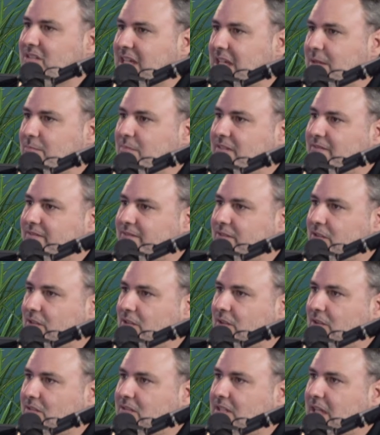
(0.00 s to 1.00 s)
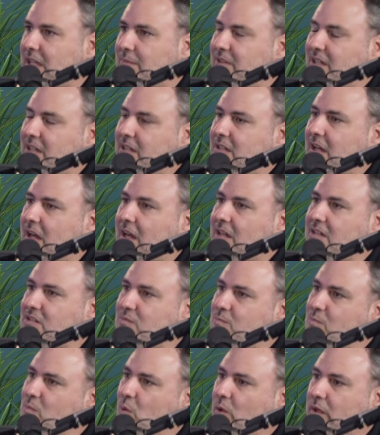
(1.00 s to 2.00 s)
statement for a long time, that God is
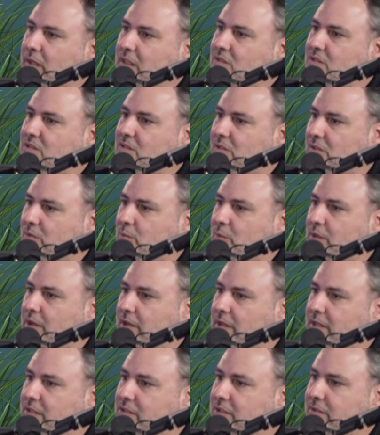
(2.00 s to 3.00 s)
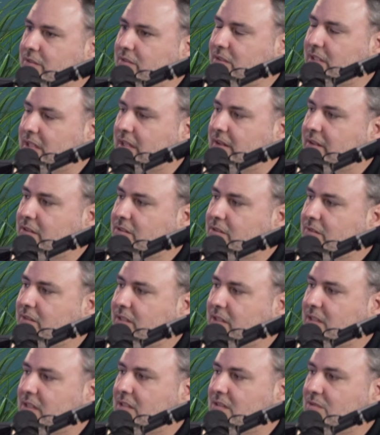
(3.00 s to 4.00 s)
more concerned with our eternal character
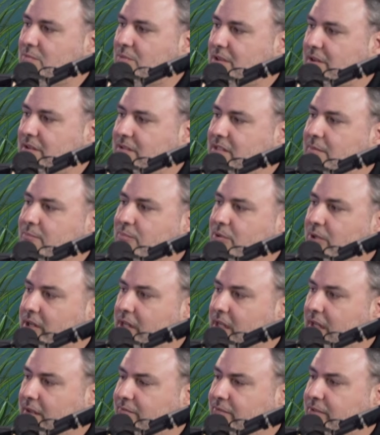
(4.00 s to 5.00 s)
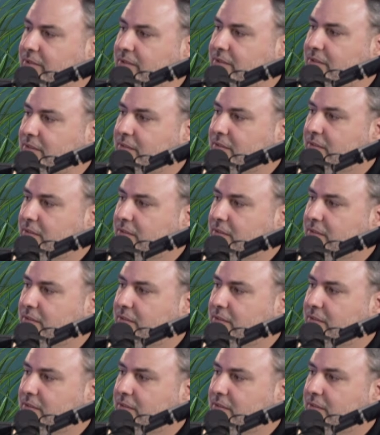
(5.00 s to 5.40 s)
than he is with our temporary comfort.